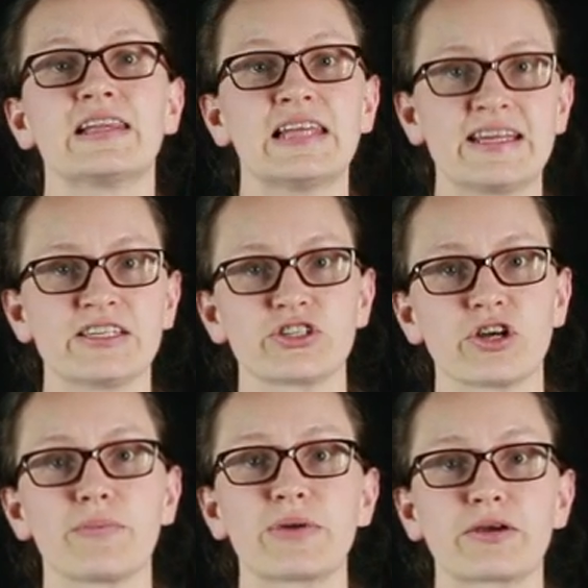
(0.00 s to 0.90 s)
a later
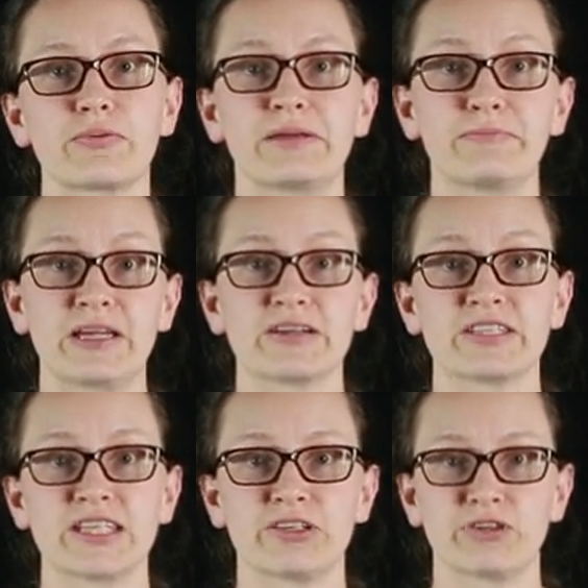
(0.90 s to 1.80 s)
topic when we're
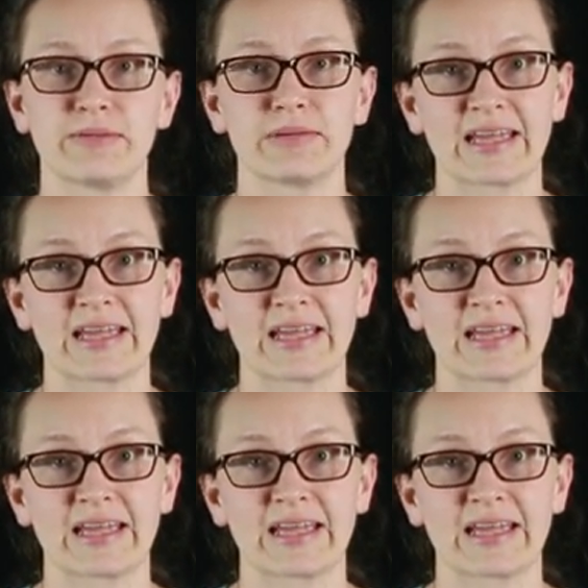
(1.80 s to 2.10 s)
considering